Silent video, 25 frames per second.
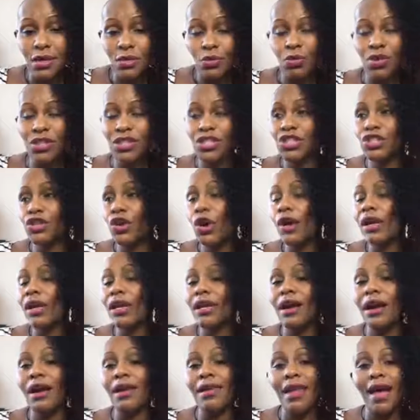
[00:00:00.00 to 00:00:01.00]
with
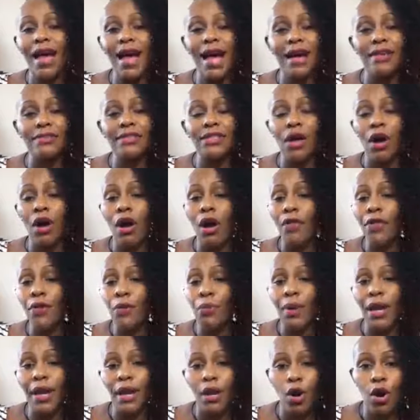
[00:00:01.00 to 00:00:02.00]
starting our lives all the
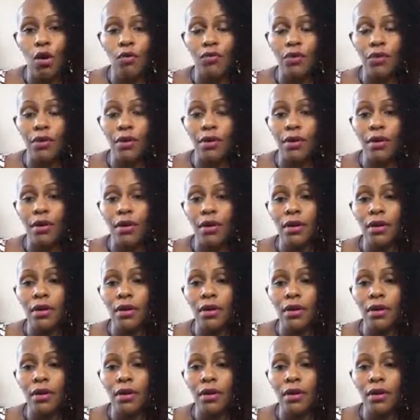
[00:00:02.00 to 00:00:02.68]
way over